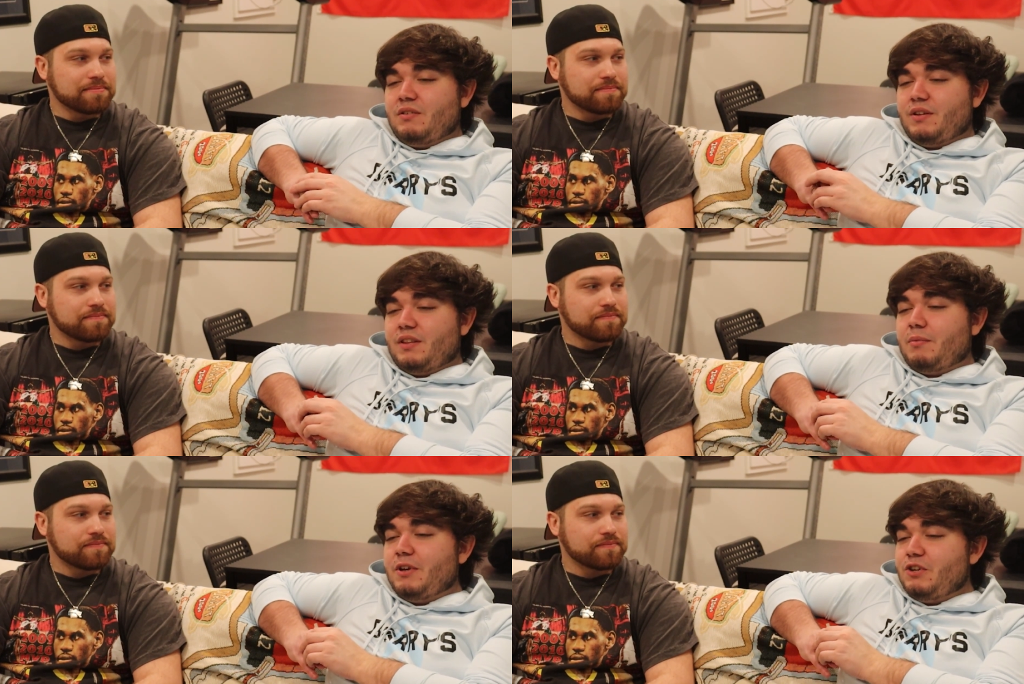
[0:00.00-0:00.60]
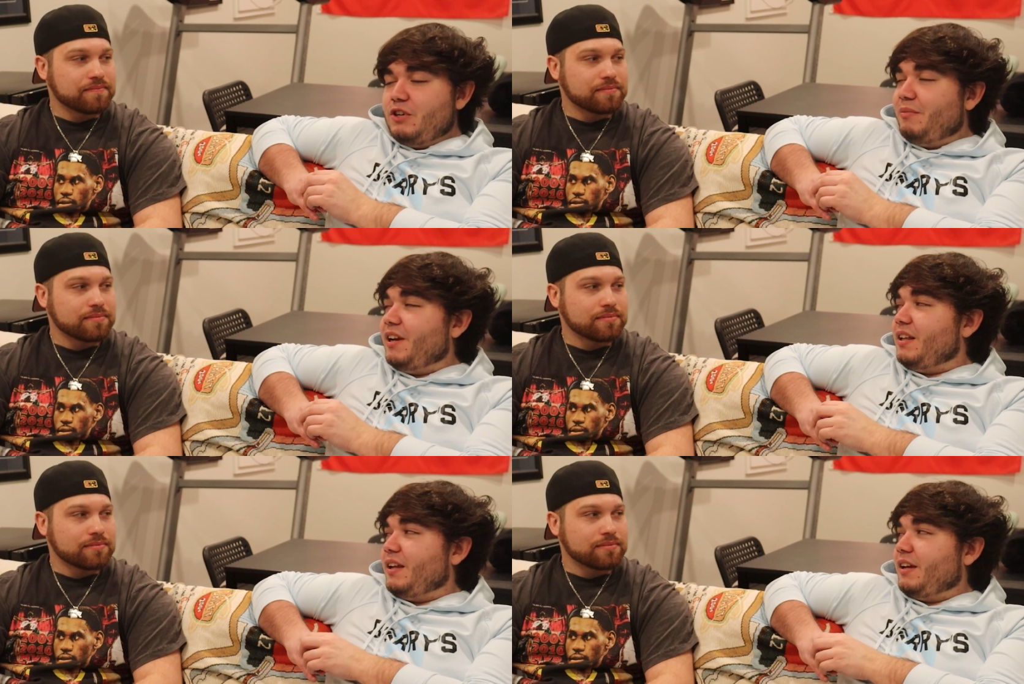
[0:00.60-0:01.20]
Speaker 1: with them in
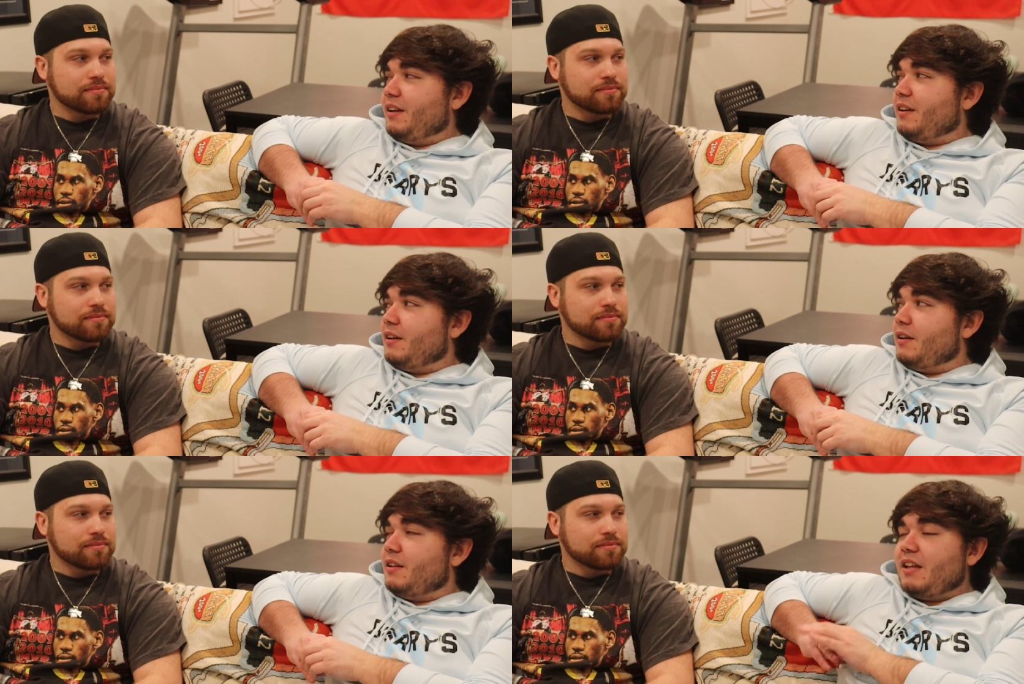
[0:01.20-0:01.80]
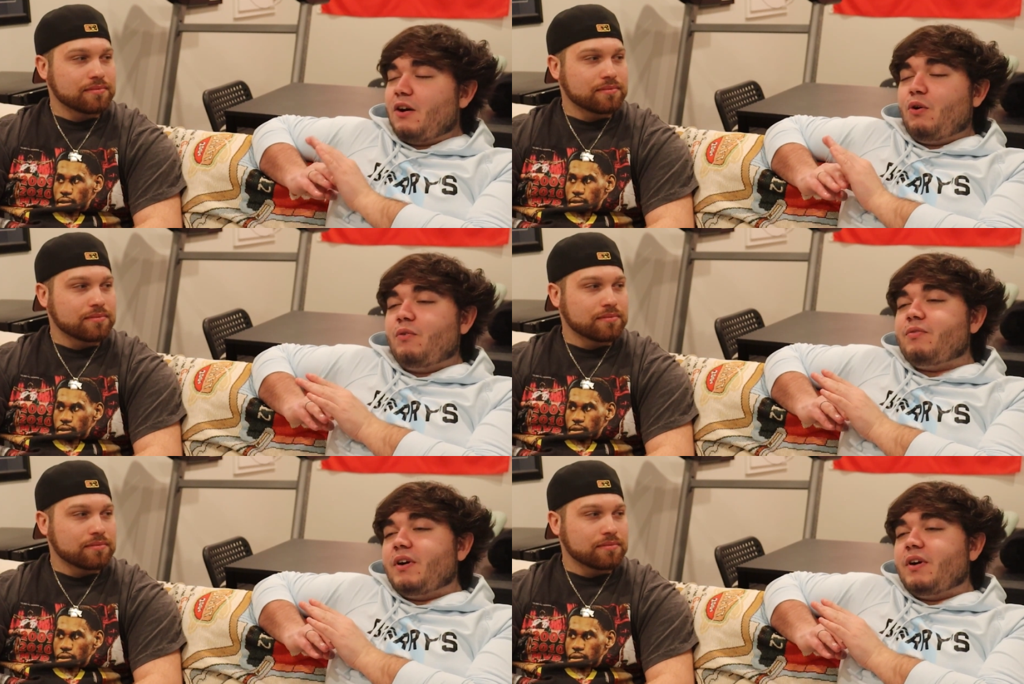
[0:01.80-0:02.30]
Germany. Like that whole